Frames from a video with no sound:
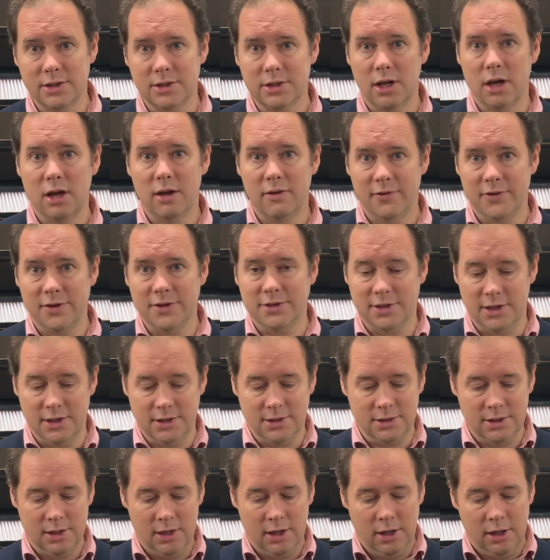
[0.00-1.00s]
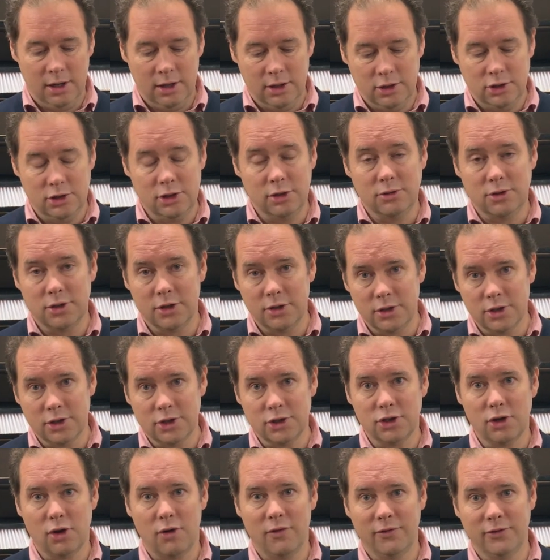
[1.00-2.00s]
surfaces due to the
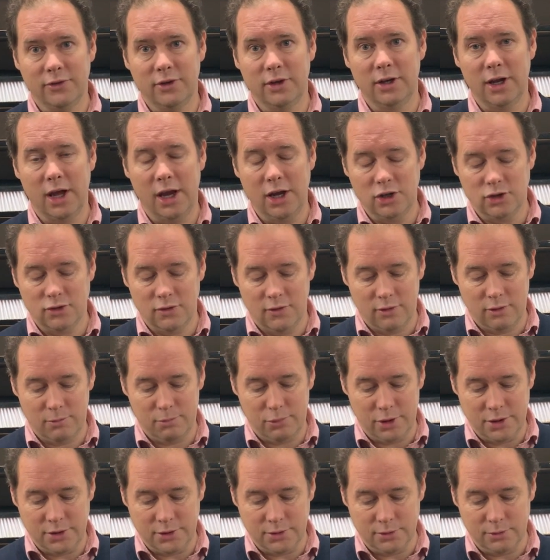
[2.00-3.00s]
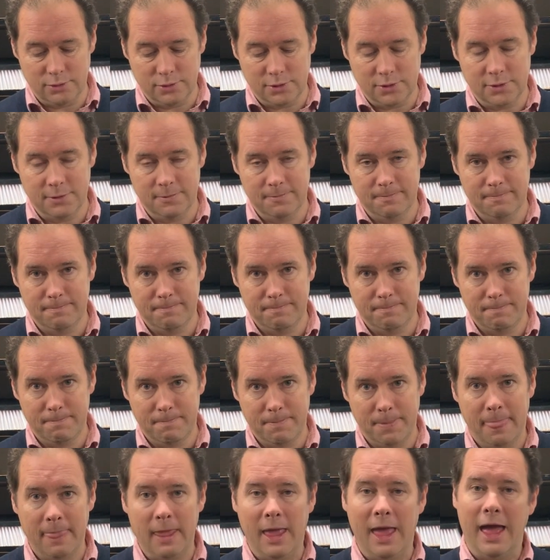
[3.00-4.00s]
softer nature of the bristles.
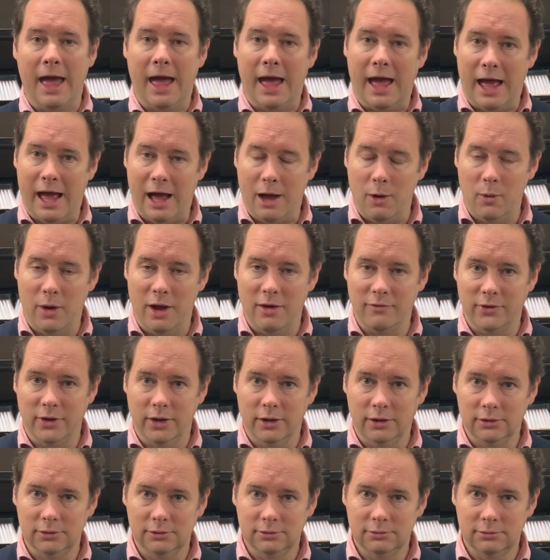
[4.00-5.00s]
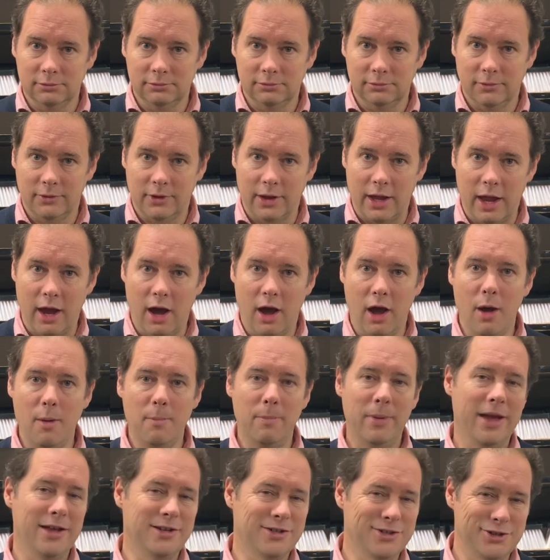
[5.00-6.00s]
However, they are
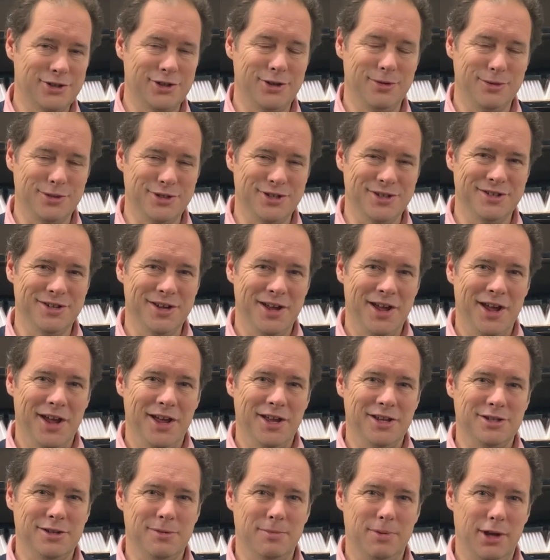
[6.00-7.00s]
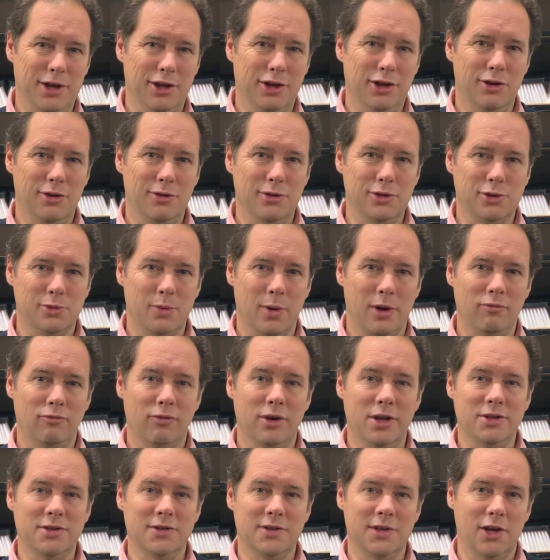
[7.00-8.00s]
best suited to being used when
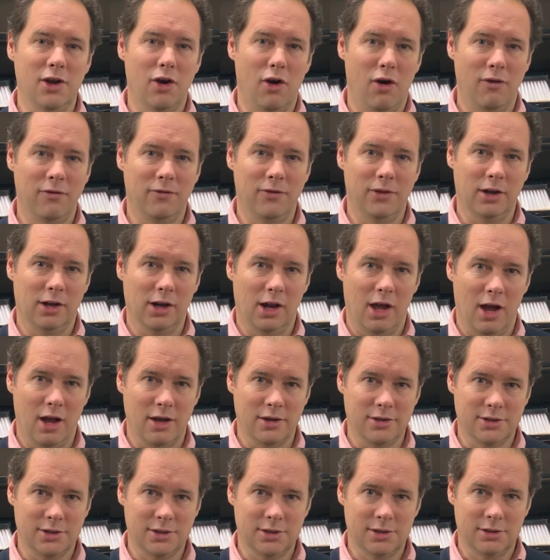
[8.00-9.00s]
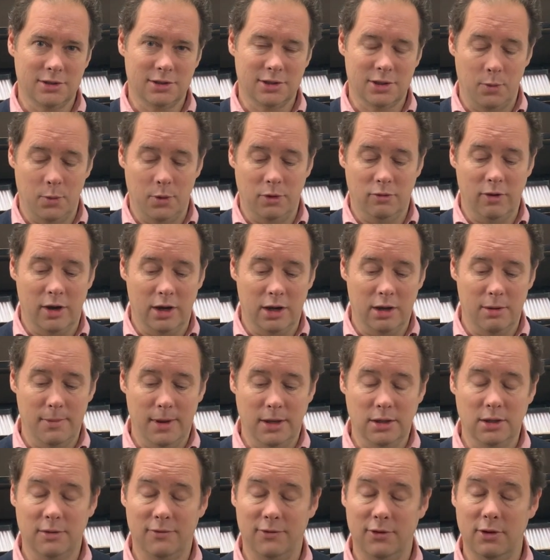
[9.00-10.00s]
rinsing off the glass. So we'd
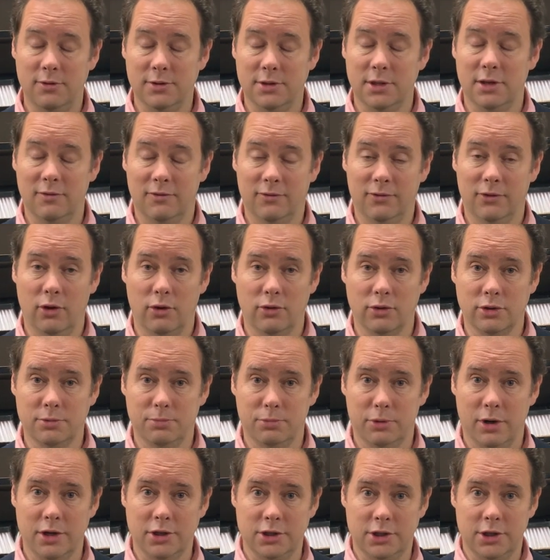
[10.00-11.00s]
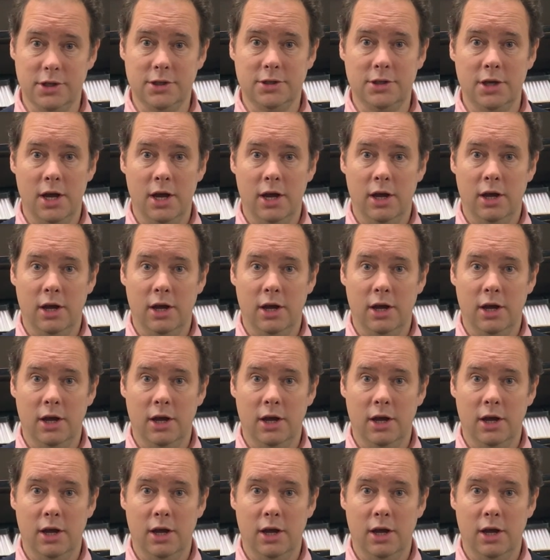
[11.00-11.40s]
recommend, if using flocked brushes,